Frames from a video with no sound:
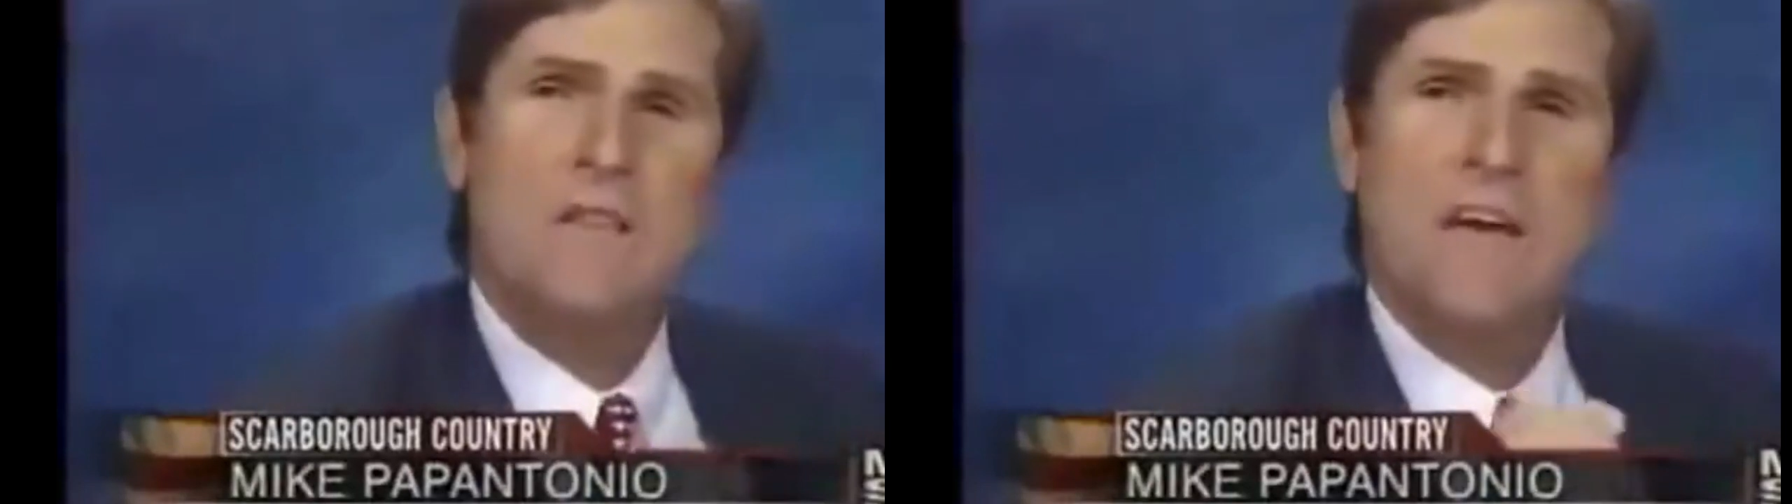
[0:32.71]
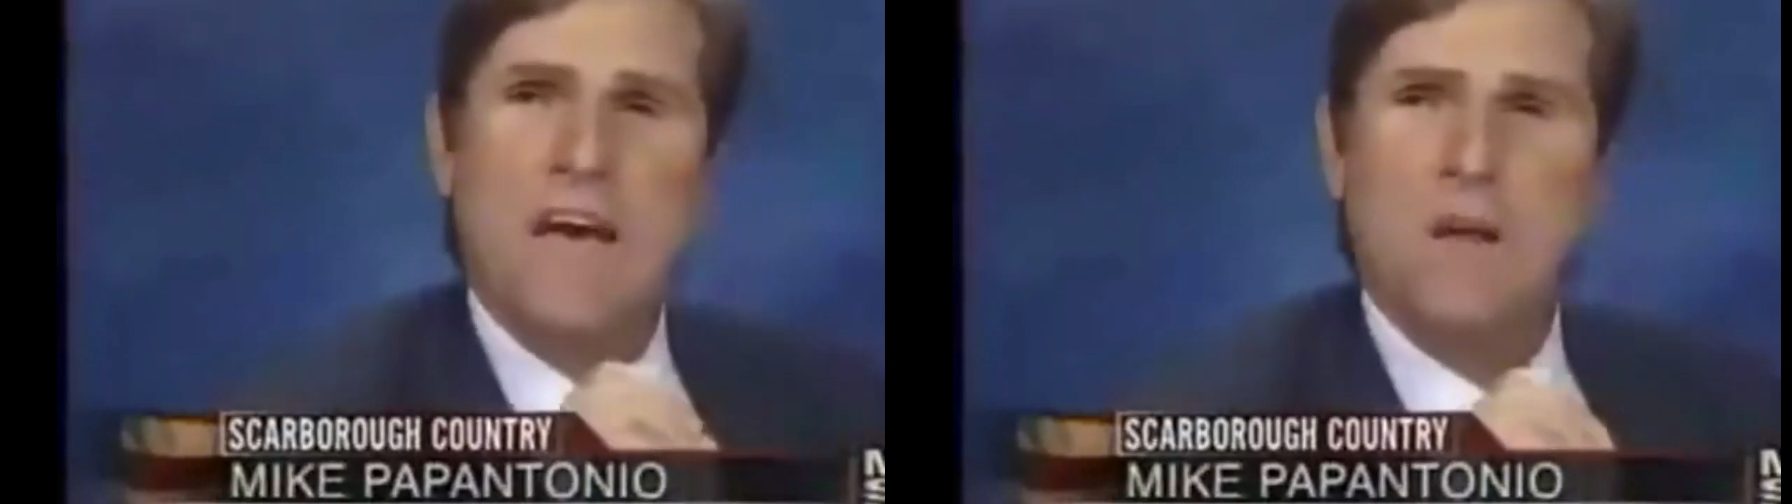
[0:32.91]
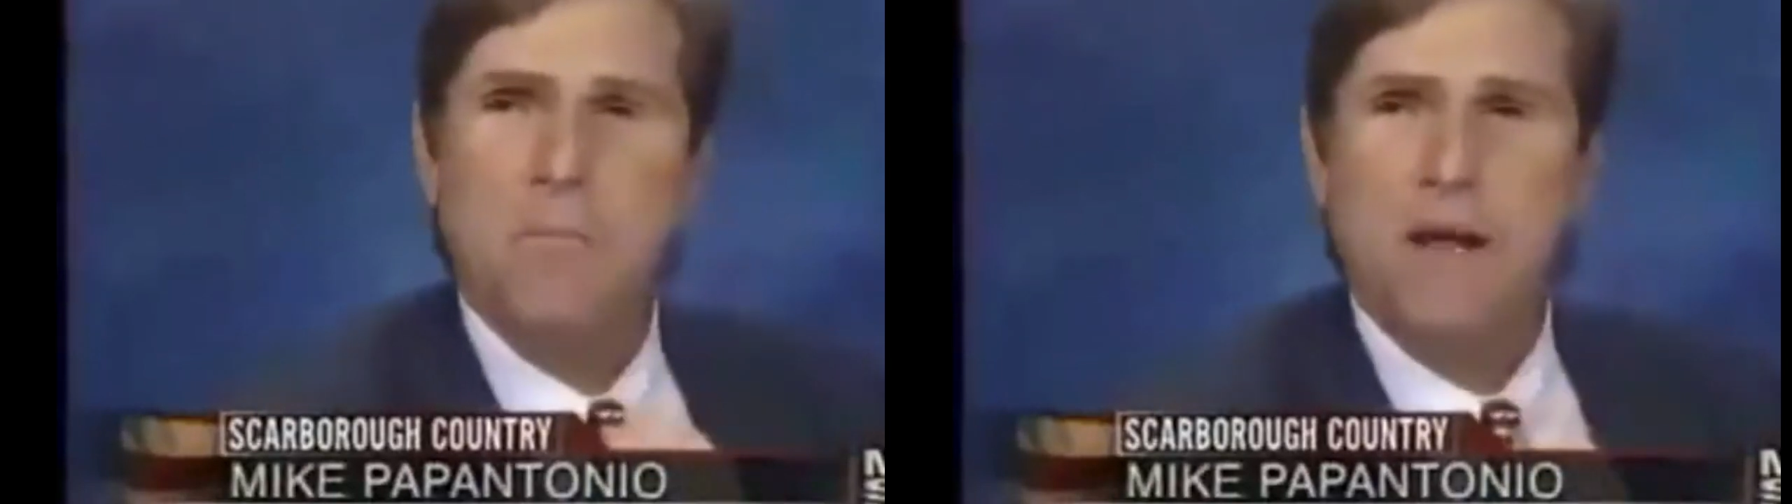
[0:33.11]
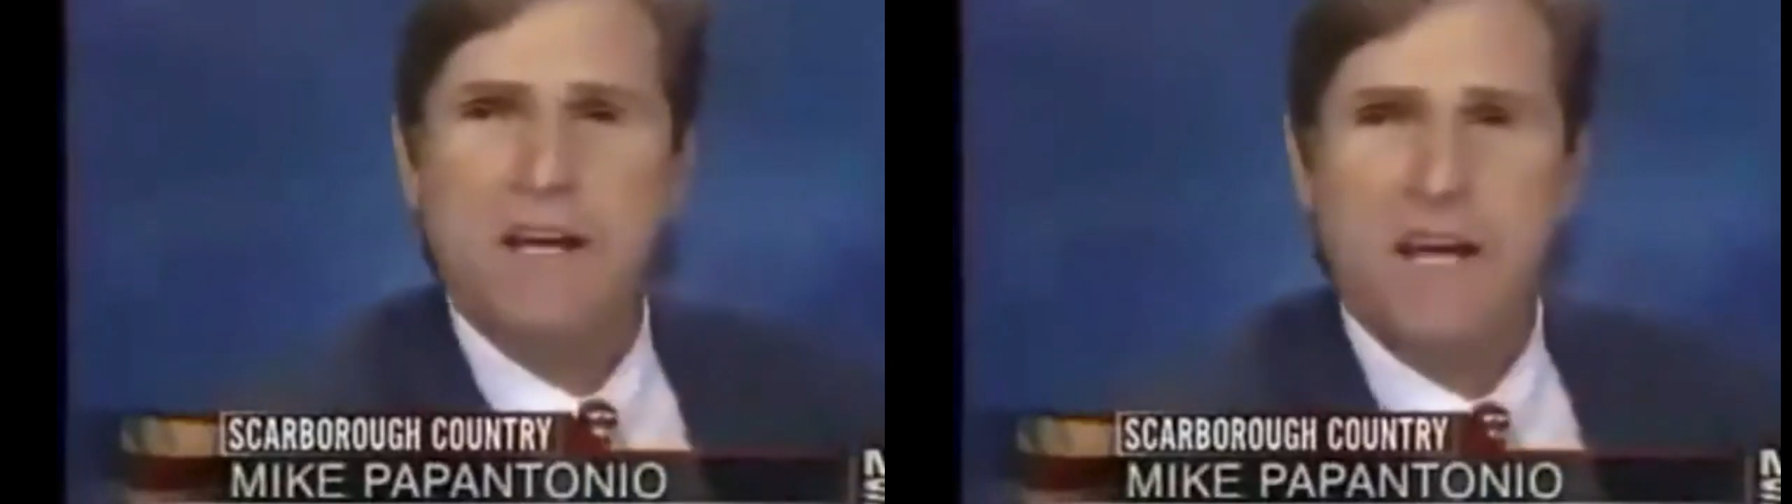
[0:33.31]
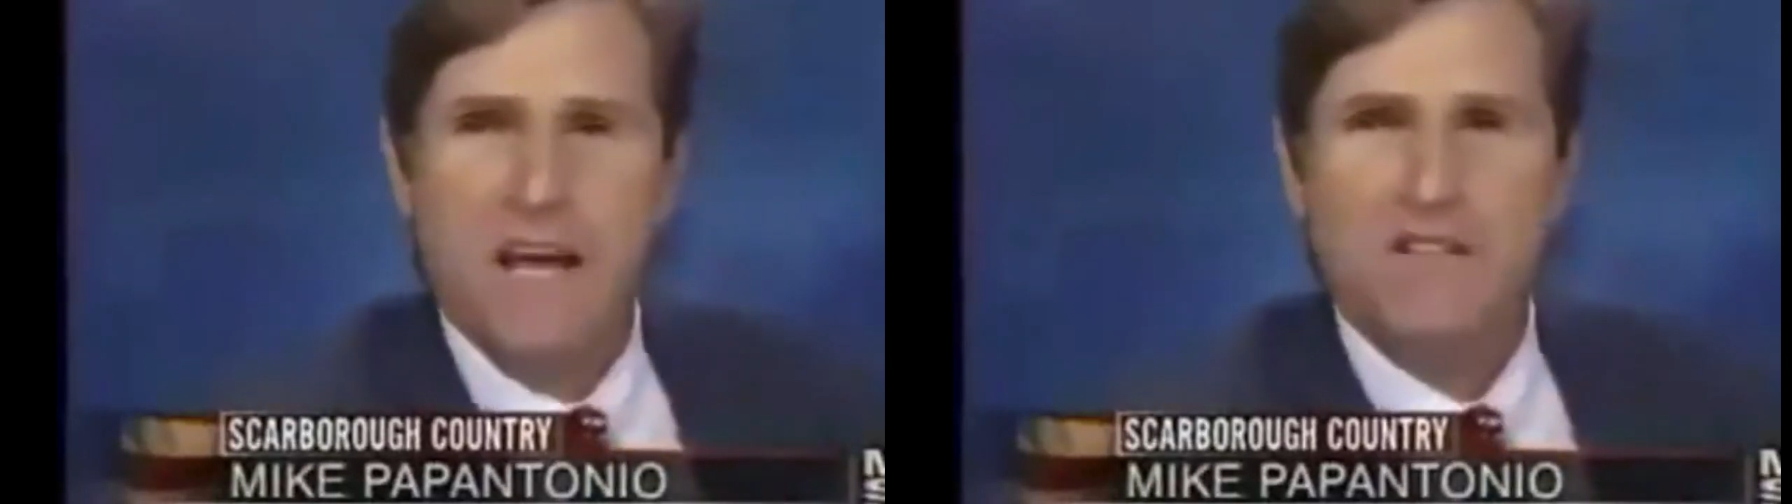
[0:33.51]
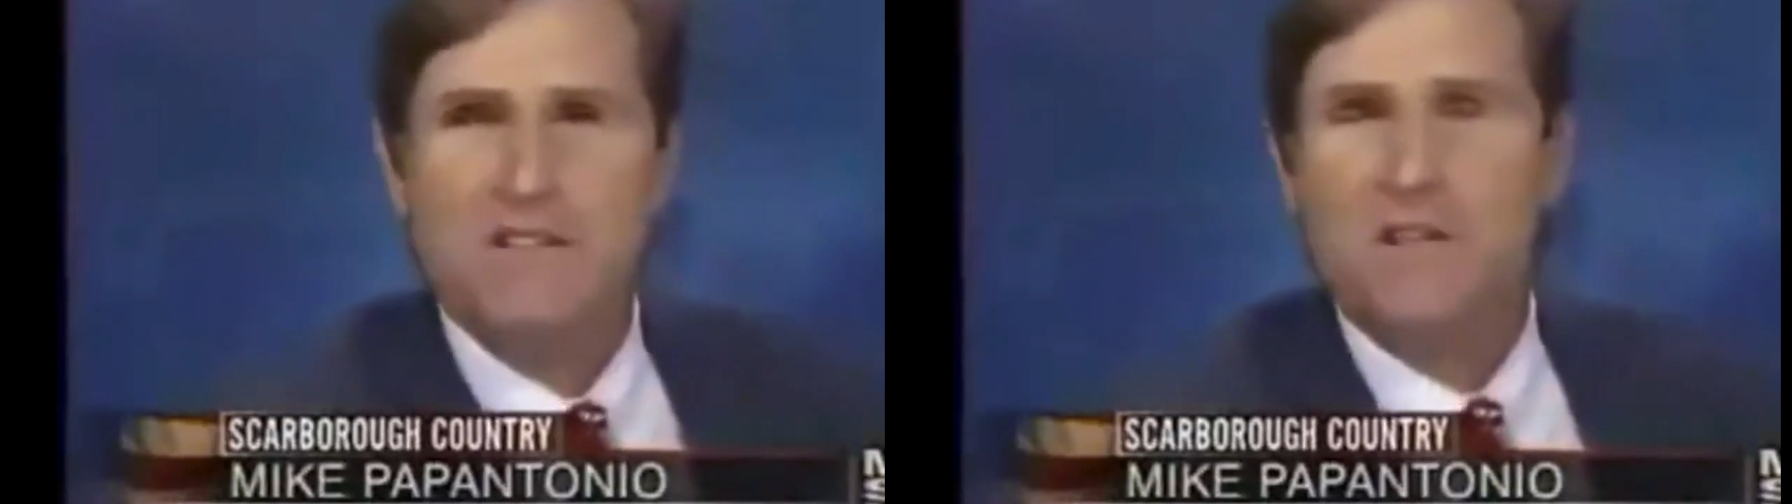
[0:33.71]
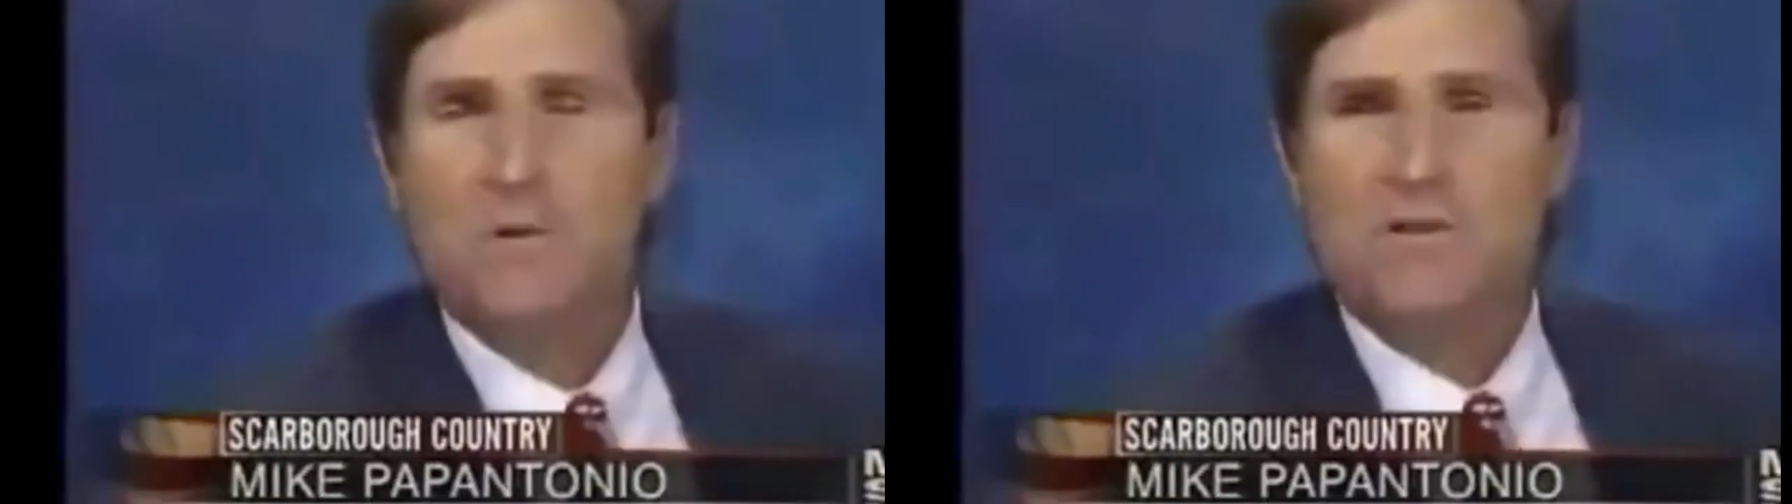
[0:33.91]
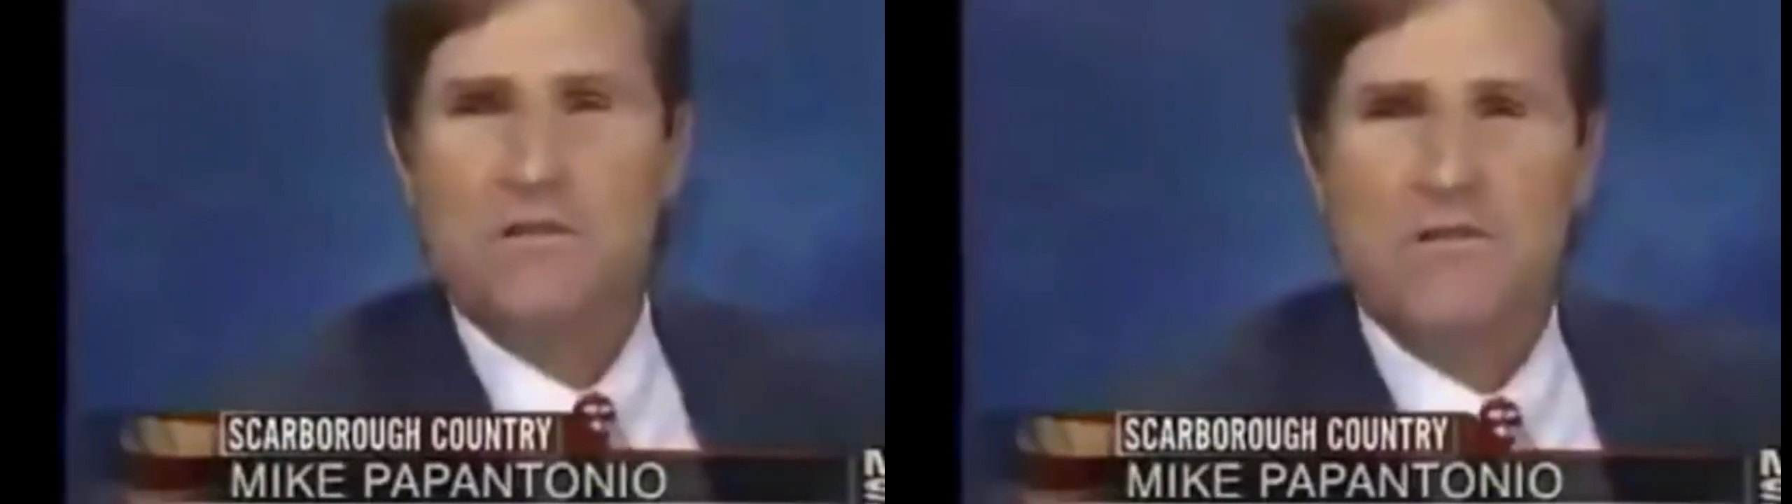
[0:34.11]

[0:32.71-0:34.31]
that they had a medication that was